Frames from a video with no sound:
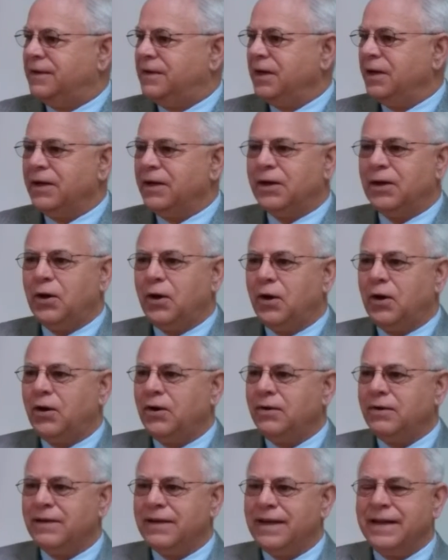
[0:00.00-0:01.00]
telling
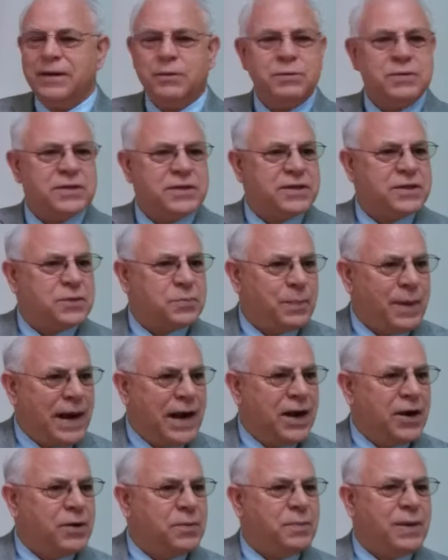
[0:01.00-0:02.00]
her that he was
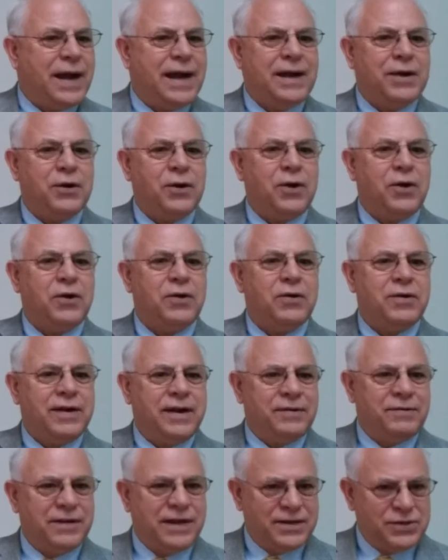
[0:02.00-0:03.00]
inspired by her
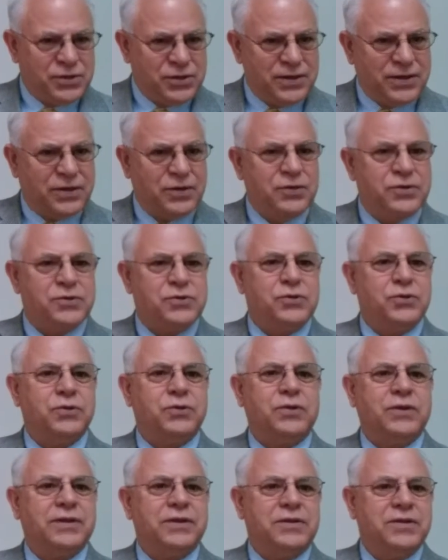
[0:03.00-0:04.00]
and that she
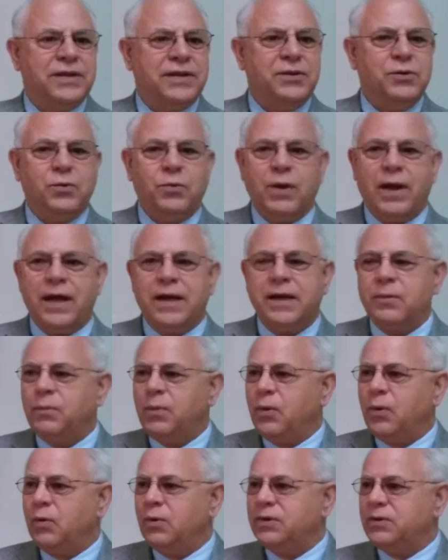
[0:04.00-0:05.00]
should continue writing
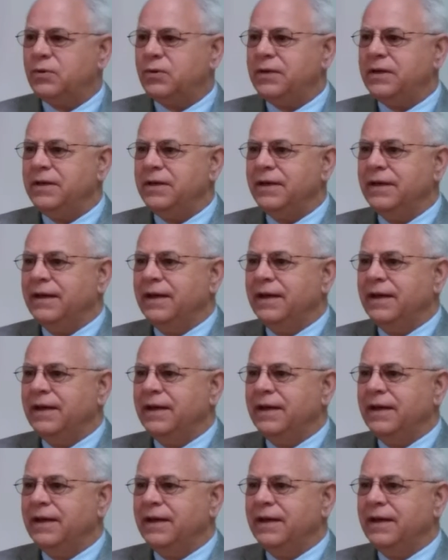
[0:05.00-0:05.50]
poetry,